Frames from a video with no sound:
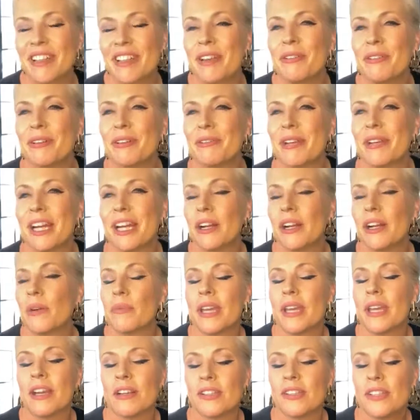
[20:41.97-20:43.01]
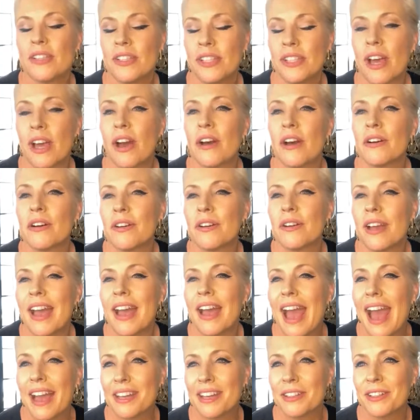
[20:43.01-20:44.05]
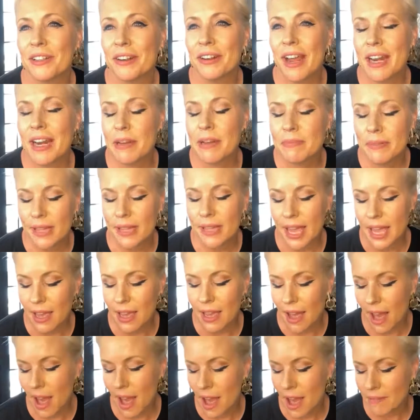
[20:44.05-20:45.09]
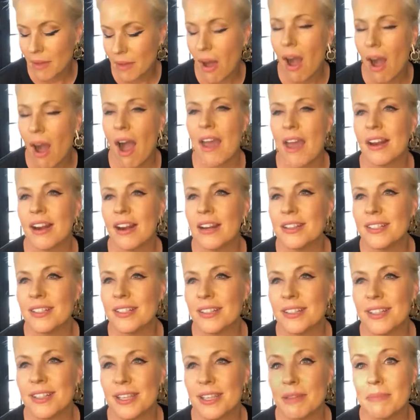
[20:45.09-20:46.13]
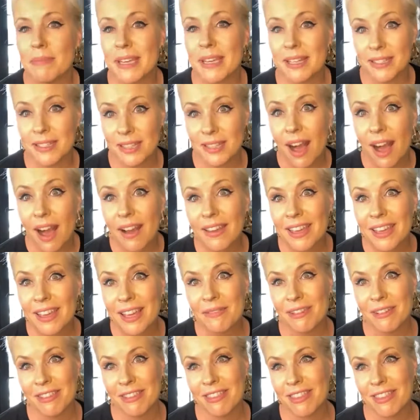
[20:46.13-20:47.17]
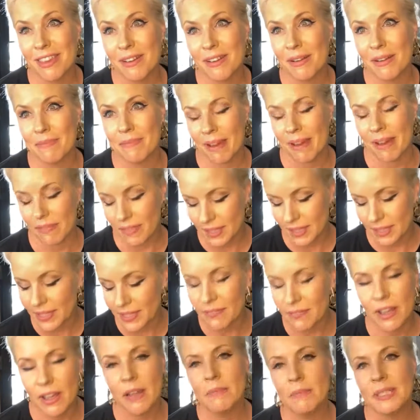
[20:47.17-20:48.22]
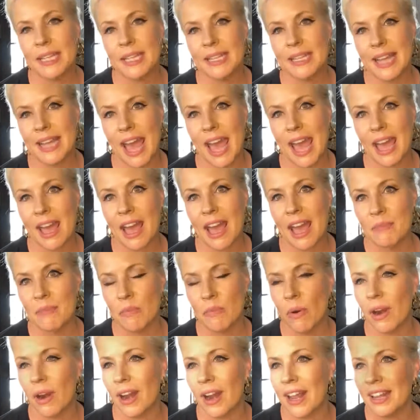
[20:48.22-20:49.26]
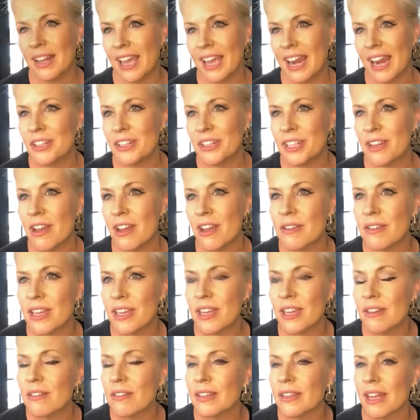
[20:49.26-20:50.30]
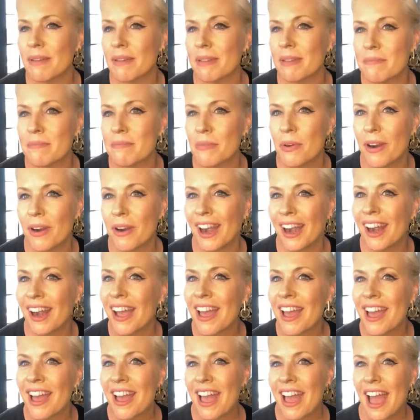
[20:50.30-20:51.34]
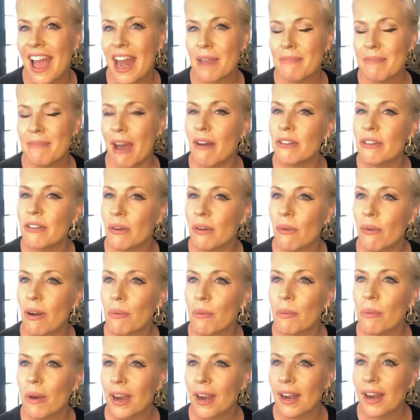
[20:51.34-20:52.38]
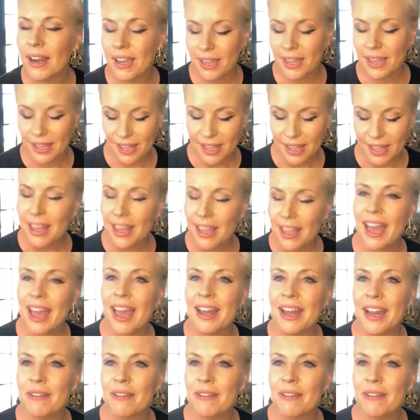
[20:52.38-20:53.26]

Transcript: Well, we are so incredibly honored to be talking with you about this film today and getting to know you a little bit more and about your work and